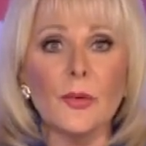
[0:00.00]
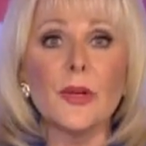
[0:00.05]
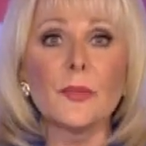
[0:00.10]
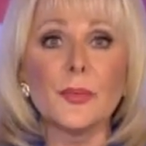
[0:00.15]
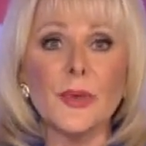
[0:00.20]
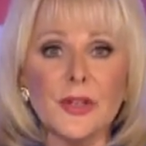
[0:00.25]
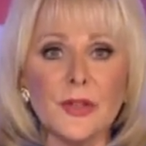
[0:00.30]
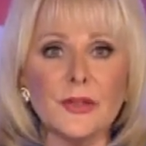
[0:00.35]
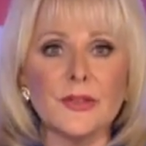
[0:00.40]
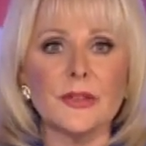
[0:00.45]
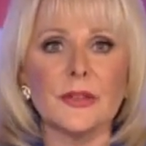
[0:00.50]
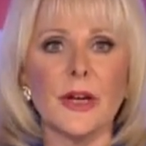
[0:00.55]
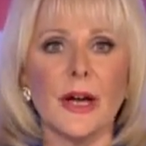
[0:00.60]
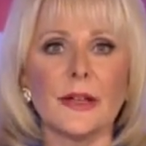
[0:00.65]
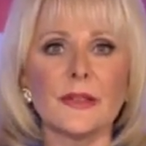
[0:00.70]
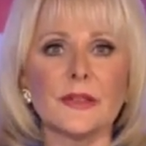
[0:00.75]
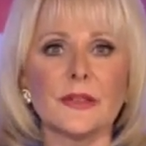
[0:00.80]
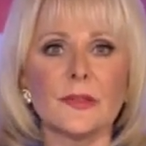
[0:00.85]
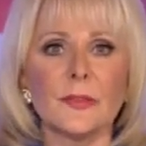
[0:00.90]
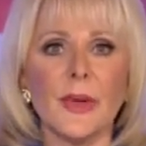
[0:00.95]
We bring you
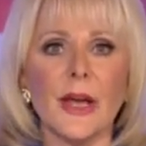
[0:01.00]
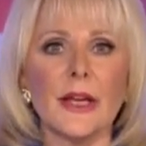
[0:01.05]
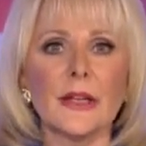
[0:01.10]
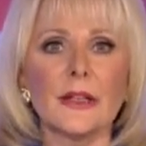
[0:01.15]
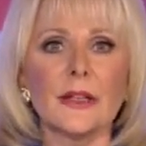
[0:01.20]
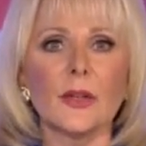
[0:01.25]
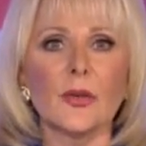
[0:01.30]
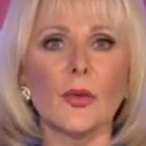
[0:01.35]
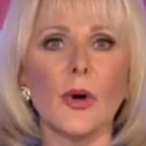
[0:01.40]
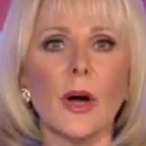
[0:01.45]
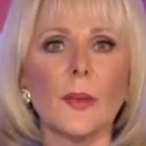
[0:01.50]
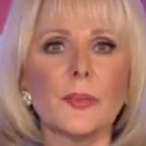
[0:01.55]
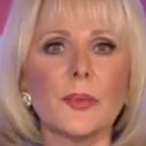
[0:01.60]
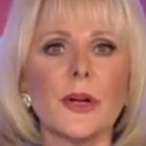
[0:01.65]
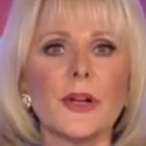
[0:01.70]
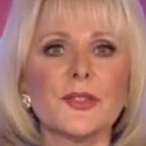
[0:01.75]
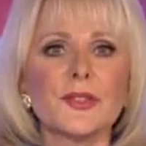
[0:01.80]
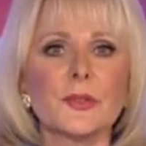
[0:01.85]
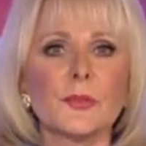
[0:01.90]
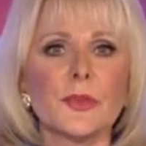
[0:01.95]
tonight's debate in
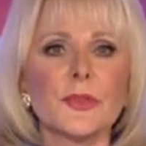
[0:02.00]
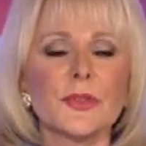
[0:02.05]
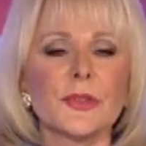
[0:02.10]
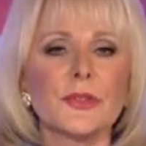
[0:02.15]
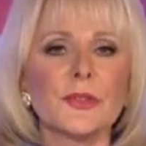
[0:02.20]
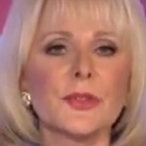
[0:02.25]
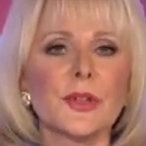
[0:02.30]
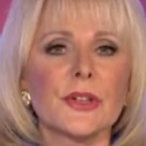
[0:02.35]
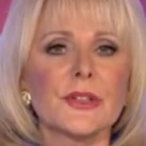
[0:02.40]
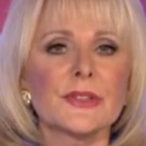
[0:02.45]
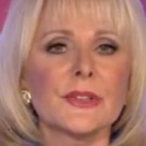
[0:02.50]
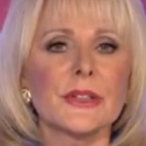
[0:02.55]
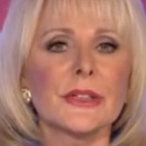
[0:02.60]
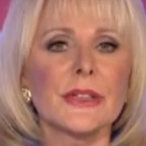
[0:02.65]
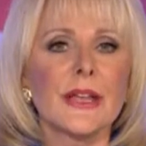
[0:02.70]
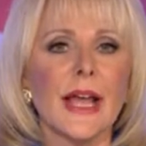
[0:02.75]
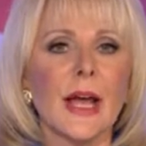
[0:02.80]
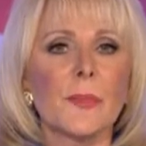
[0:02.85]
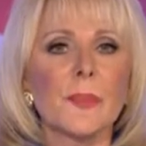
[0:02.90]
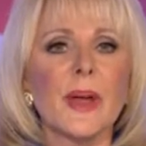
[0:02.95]
cooperation with the New York
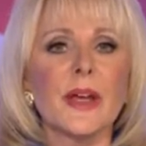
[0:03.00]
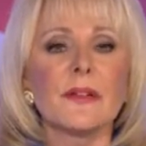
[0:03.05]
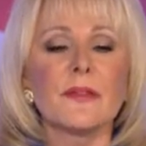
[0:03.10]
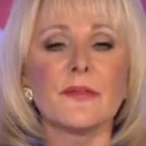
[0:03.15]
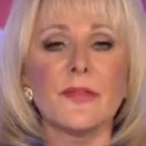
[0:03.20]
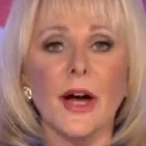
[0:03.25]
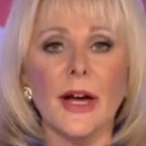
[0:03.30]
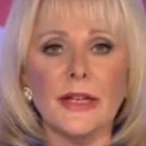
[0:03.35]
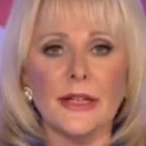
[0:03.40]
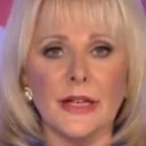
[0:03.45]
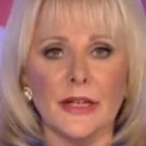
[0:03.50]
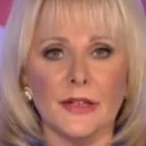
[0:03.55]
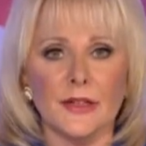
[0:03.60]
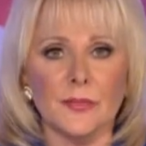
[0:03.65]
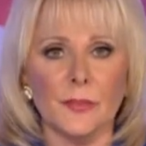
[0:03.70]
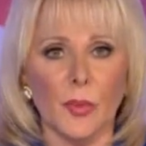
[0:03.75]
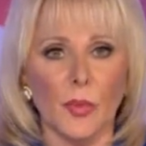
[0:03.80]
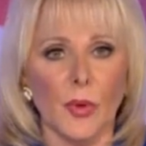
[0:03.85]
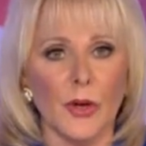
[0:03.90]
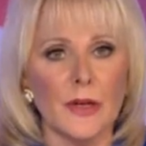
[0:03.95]
City Campaign
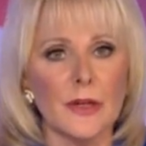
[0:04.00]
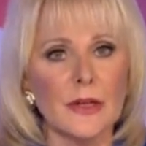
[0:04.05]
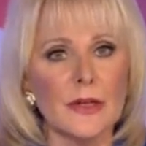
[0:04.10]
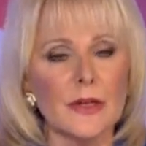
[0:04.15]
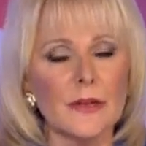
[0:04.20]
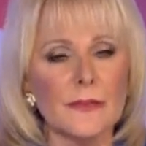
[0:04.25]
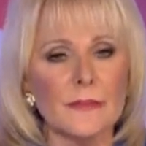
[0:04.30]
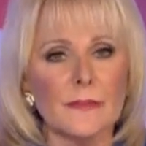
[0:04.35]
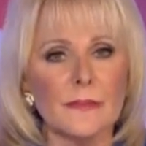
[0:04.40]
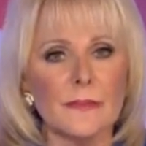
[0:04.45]
Finance Board.